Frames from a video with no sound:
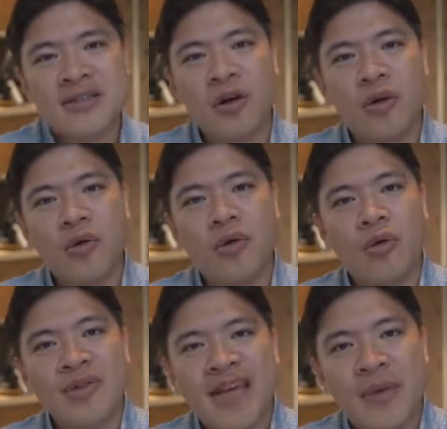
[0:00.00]
So
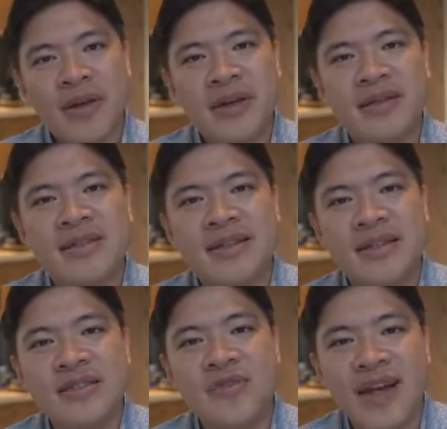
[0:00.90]
what's happening here is that
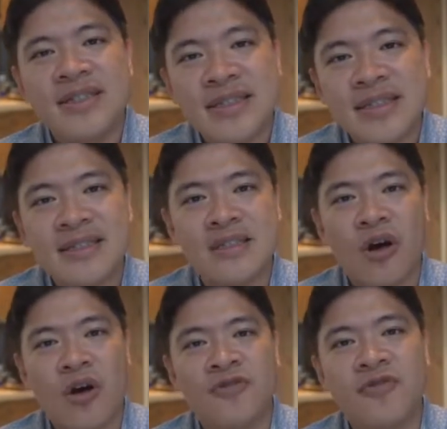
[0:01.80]
these vaccines
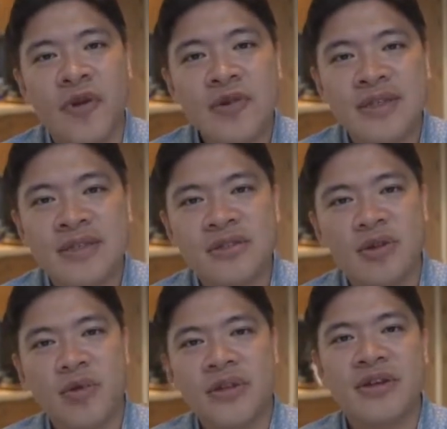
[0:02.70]
are faulty.
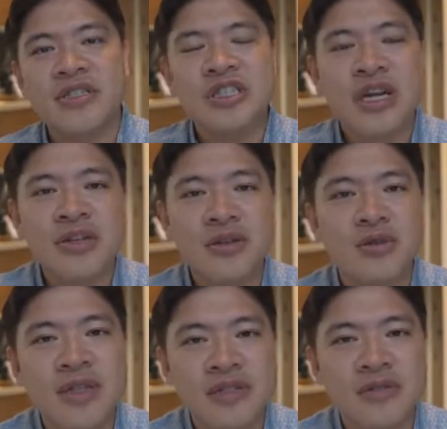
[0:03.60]
So when they're injected
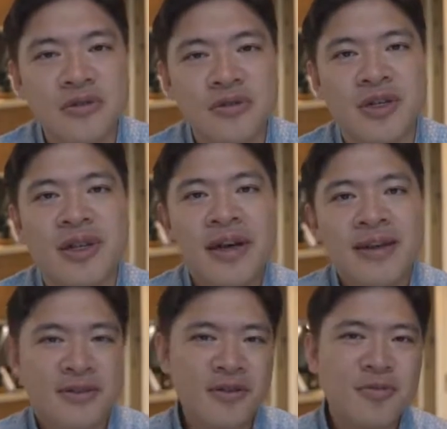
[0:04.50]
to these children,
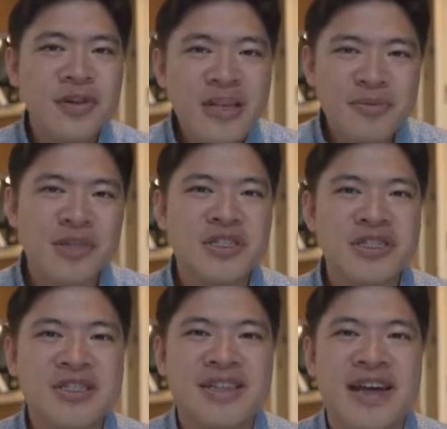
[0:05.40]
they're pretty much
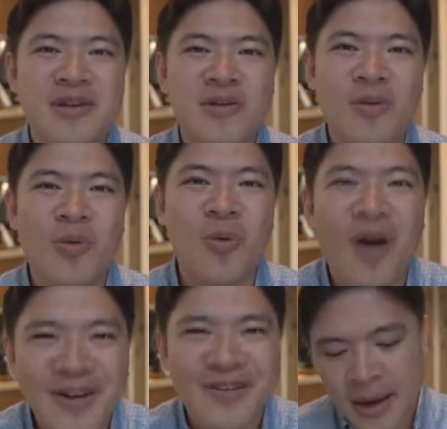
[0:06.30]
just getting
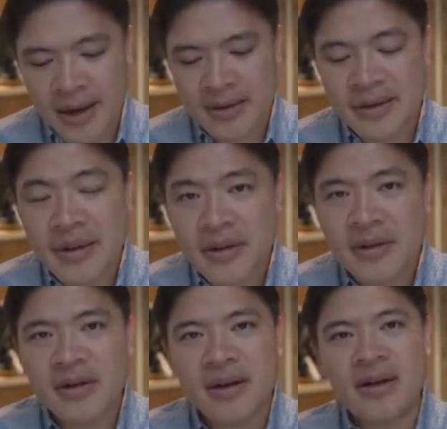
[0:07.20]
water. And
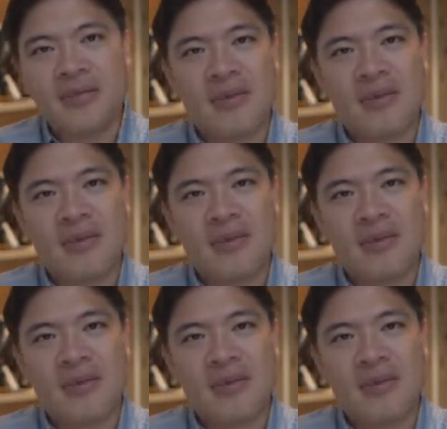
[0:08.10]
here,